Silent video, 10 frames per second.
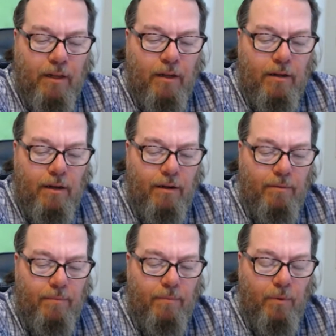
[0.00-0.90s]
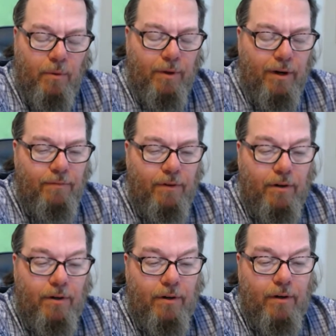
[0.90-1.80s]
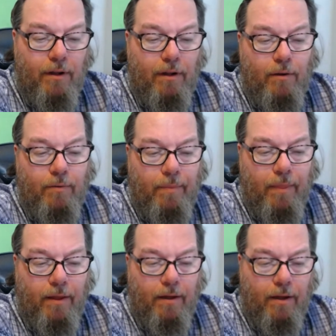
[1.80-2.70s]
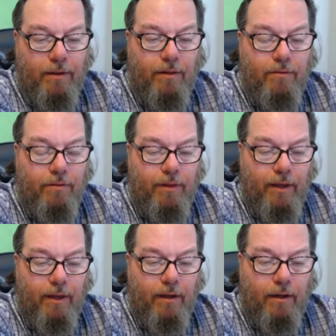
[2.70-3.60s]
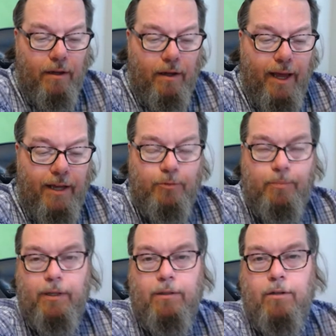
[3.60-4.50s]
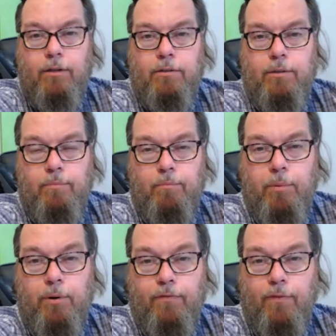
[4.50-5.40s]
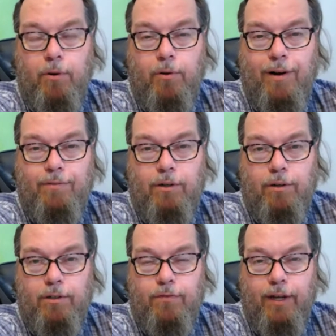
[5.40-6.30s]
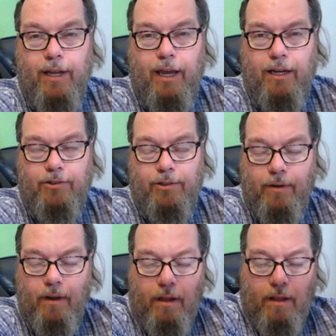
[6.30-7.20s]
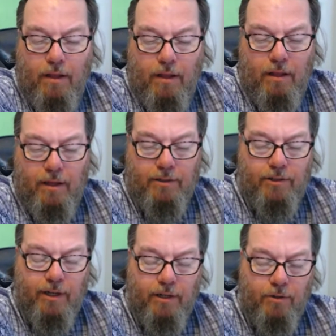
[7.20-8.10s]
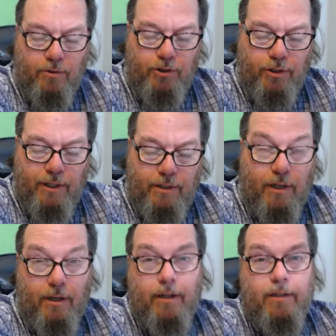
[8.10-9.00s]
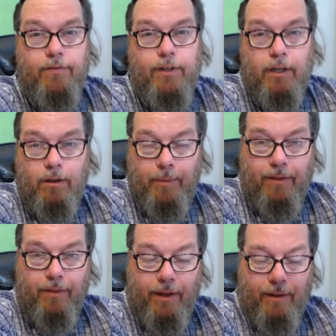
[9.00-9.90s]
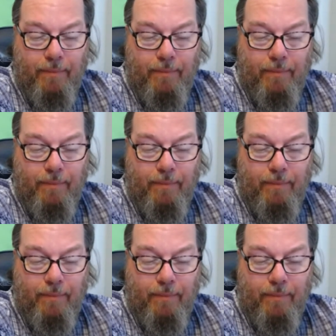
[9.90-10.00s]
Now, what I've learned, oh, uh, another thing, uh, Ashby took some bird photographs on his vacation in Saint Lucia. He's got a nice video about that.